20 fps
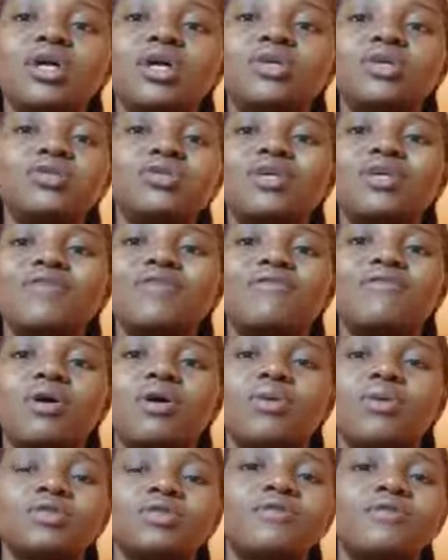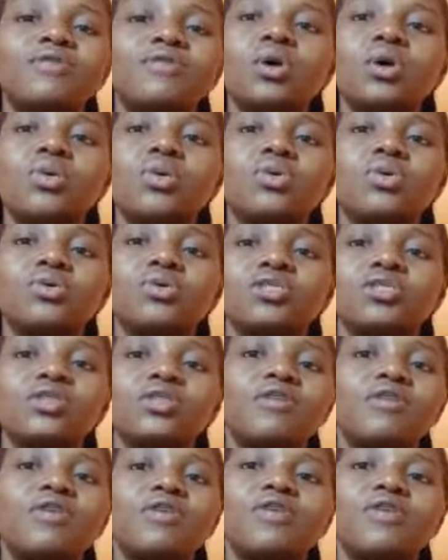You can do several colors,
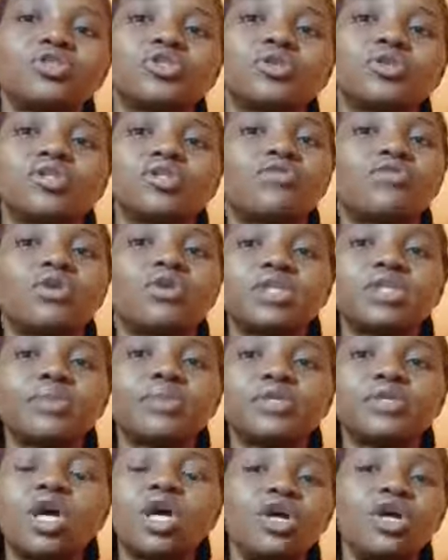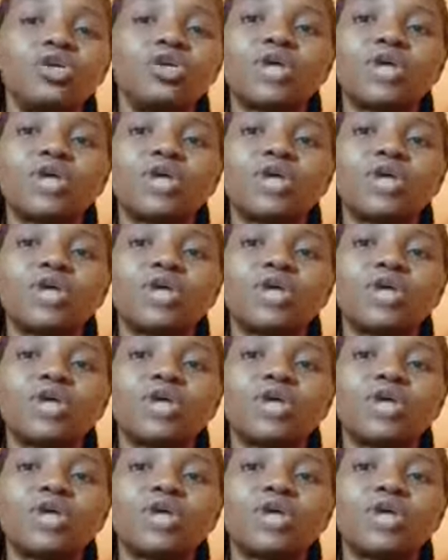several versions, several types.